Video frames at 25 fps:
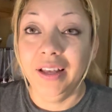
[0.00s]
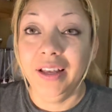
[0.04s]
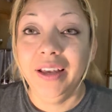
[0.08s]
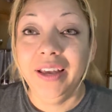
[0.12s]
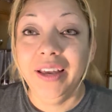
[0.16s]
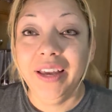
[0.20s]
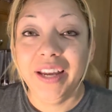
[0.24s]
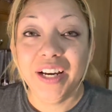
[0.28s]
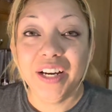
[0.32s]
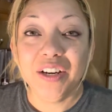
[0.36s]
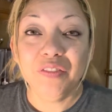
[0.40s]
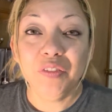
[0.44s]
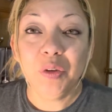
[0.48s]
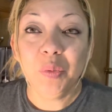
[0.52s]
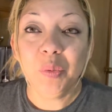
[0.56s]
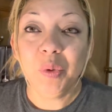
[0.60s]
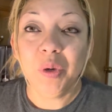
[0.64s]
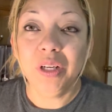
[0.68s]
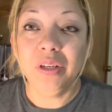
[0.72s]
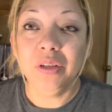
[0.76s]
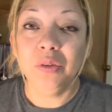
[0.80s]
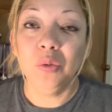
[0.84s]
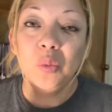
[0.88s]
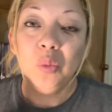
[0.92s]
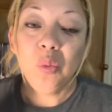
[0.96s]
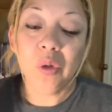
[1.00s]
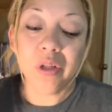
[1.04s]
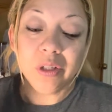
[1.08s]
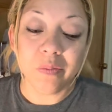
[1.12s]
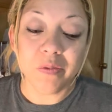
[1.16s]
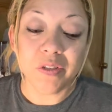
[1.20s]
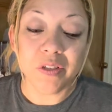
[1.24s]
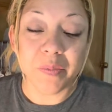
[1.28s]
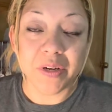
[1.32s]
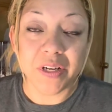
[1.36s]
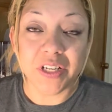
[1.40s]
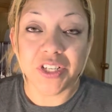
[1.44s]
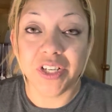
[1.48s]
Hey everyone, welcome
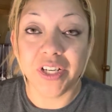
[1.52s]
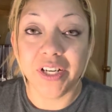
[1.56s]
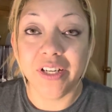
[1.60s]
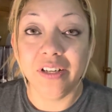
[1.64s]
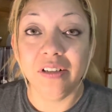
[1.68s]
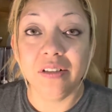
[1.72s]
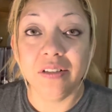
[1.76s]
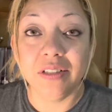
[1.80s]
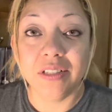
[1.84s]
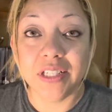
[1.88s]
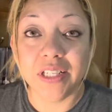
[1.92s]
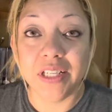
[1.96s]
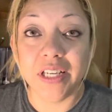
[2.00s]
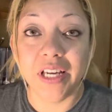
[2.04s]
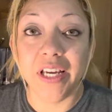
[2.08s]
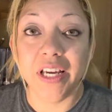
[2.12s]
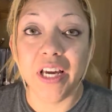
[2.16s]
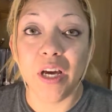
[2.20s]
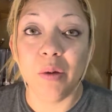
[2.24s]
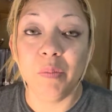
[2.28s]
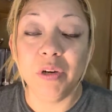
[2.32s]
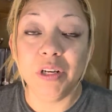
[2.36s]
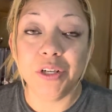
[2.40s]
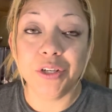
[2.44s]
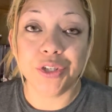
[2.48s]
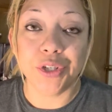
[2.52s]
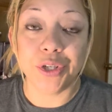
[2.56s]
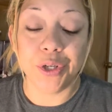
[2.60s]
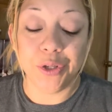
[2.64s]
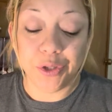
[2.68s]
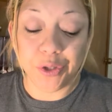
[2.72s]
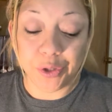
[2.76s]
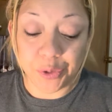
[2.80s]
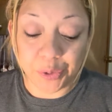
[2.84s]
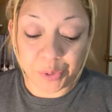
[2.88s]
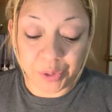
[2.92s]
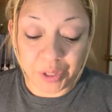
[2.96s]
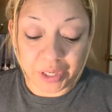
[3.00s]
to my channel. Today I'm going to show
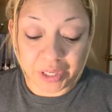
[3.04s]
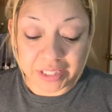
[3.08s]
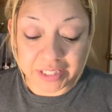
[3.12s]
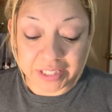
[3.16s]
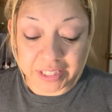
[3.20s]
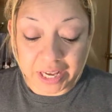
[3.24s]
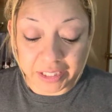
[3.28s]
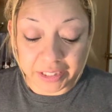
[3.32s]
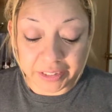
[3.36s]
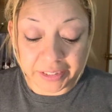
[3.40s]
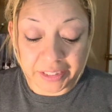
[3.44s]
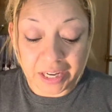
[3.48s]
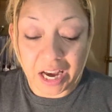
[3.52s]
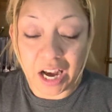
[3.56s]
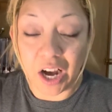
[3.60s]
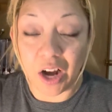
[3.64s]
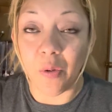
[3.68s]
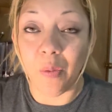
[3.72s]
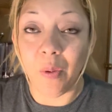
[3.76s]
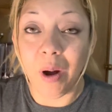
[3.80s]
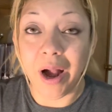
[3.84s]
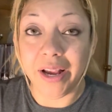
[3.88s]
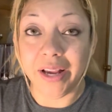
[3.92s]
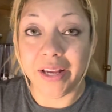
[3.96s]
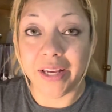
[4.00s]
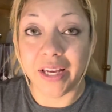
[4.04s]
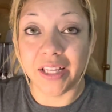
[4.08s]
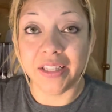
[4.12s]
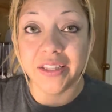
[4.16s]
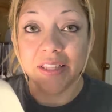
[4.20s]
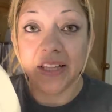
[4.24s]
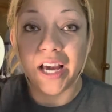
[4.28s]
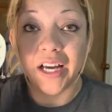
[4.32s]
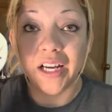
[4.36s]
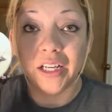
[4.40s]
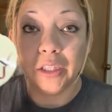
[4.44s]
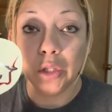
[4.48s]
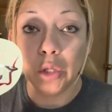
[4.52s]
you exactly how I get
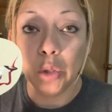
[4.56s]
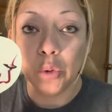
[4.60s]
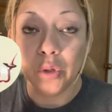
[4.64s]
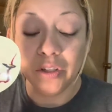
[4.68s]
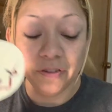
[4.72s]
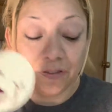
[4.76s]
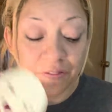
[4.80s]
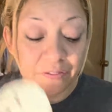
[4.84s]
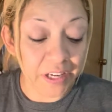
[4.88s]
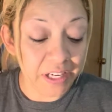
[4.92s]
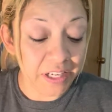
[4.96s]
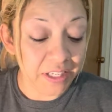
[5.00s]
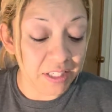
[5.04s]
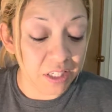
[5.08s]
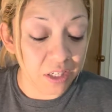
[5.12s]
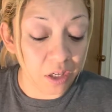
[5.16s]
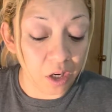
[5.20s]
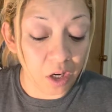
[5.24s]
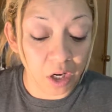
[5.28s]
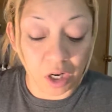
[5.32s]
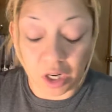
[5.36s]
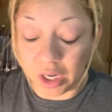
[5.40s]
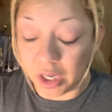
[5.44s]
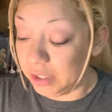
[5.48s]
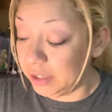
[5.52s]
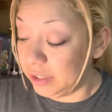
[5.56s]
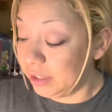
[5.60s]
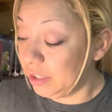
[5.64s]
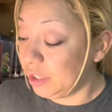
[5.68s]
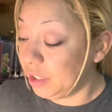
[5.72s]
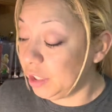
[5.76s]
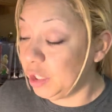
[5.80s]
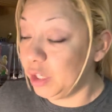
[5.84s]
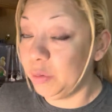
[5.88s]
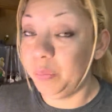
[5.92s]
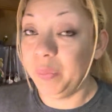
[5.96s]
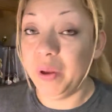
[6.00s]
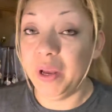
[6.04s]
that glow effect on
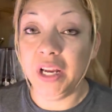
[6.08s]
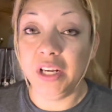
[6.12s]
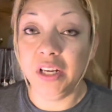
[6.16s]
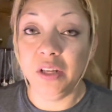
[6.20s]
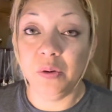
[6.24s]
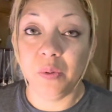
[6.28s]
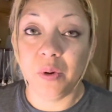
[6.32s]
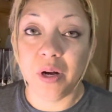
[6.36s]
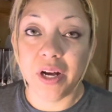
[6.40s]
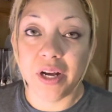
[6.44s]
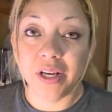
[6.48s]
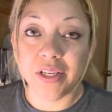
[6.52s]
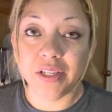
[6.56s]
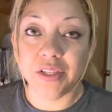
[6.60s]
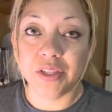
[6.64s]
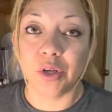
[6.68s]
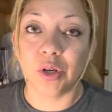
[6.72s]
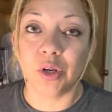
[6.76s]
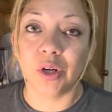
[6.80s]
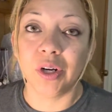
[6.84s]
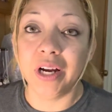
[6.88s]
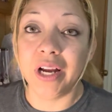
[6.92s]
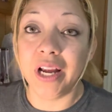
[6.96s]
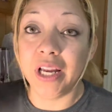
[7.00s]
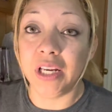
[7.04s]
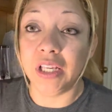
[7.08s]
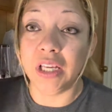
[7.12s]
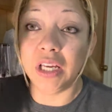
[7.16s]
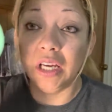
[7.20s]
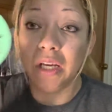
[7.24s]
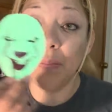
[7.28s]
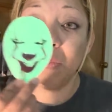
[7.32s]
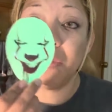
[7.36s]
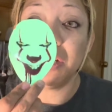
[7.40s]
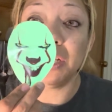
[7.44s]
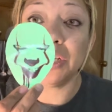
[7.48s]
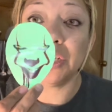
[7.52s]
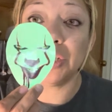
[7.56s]
the Pennywise or any
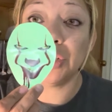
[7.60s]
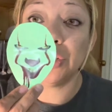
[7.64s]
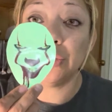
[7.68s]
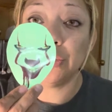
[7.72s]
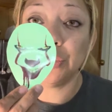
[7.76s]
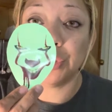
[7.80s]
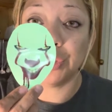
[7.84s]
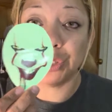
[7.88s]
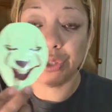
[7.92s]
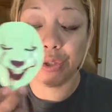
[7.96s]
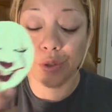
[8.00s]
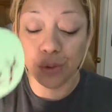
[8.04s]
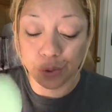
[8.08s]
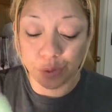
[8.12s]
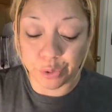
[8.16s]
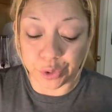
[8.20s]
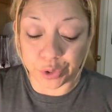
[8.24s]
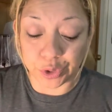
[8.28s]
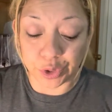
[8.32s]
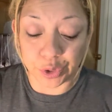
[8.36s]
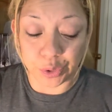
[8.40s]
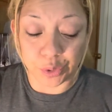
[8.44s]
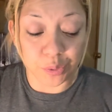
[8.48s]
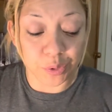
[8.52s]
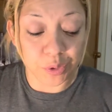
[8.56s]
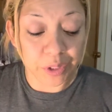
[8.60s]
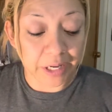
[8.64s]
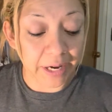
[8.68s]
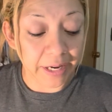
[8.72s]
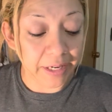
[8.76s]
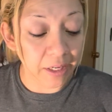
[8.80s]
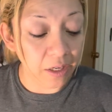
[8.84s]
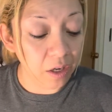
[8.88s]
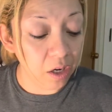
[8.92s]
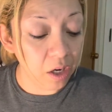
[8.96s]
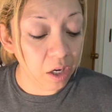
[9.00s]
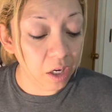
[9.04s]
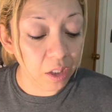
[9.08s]
image you choose to get
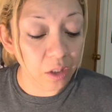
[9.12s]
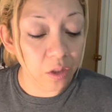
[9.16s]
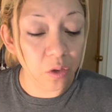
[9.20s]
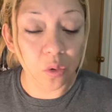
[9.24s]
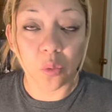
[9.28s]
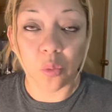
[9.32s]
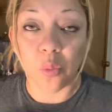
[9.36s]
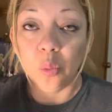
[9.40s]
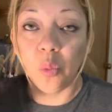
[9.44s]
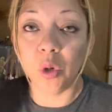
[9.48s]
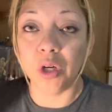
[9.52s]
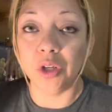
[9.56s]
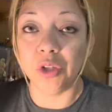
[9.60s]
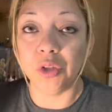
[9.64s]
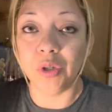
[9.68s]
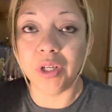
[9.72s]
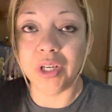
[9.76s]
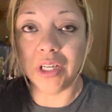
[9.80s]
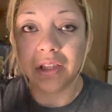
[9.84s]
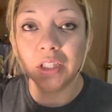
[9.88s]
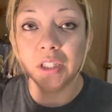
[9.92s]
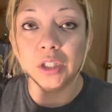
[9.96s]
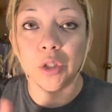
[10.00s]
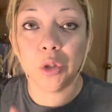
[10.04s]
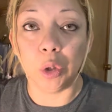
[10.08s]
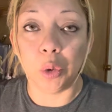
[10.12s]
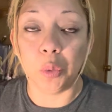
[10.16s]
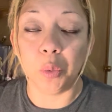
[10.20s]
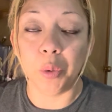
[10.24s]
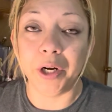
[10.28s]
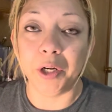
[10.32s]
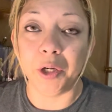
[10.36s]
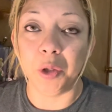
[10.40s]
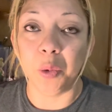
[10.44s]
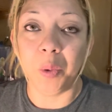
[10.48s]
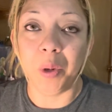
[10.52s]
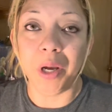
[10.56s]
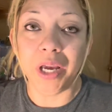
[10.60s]
it on, where you get the glow
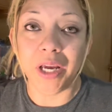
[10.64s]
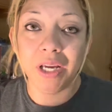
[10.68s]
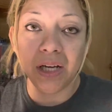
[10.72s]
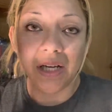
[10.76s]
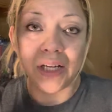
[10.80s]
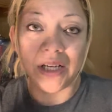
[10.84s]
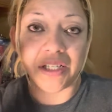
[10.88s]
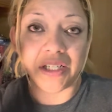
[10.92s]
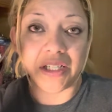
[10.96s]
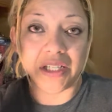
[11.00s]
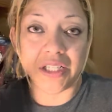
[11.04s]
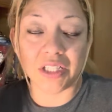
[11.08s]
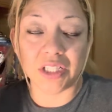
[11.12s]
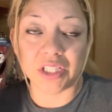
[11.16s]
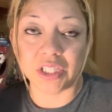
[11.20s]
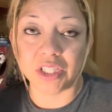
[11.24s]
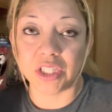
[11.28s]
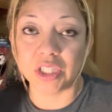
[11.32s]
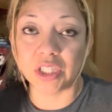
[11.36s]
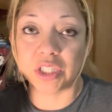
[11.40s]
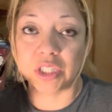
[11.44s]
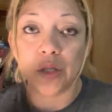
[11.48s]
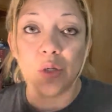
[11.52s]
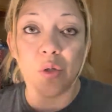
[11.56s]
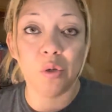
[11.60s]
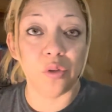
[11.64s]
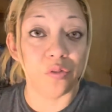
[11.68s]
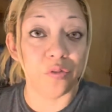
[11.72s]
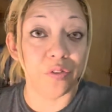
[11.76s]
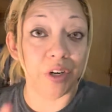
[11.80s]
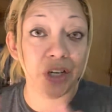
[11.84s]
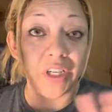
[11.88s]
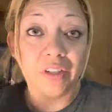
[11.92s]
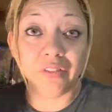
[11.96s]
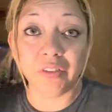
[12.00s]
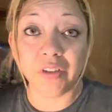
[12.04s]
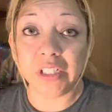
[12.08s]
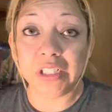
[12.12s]
right away. It needs to just load
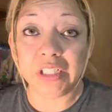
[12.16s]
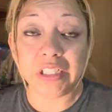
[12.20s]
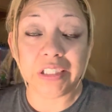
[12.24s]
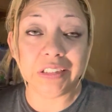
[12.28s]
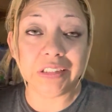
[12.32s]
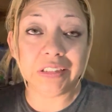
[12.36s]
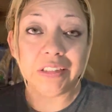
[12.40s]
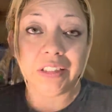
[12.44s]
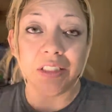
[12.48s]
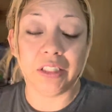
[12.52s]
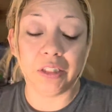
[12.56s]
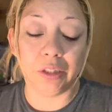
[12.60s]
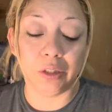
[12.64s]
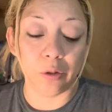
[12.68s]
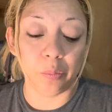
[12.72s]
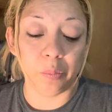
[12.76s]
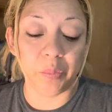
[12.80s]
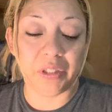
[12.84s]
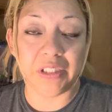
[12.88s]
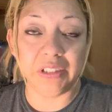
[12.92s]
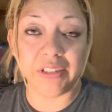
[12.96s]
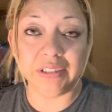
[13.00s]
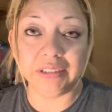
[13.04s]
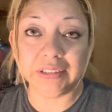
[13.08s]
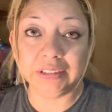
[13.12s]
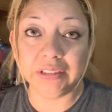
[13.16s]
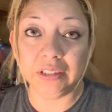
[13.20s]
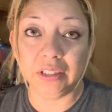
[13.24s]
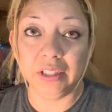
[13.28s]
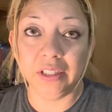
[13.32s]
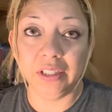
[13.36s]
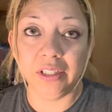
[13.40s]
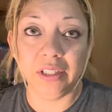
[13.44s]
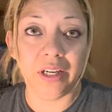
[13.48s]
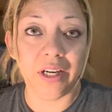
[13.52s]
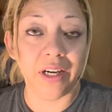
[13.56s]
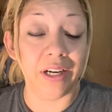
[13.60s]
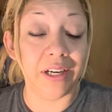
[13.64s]
very easily, a little bit in the
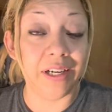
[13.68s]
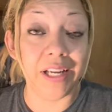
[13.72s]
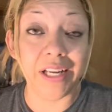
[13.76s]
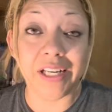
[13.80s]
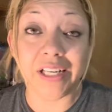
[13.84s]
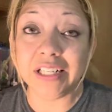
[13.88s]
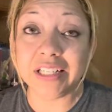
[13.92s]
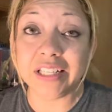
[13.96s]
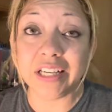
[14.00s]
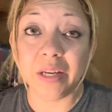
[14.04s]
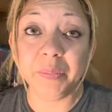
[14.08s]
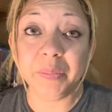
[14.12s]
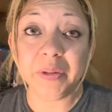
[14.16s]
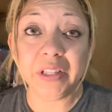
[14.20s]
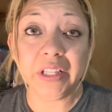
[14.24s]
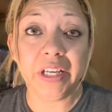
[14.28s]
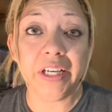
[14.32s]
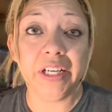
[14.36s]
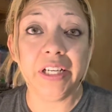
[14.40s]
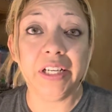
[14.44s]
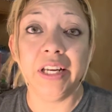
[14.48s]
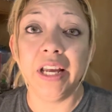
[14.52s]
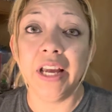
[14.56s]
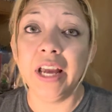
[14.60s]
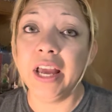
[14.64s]
sun, on any type of light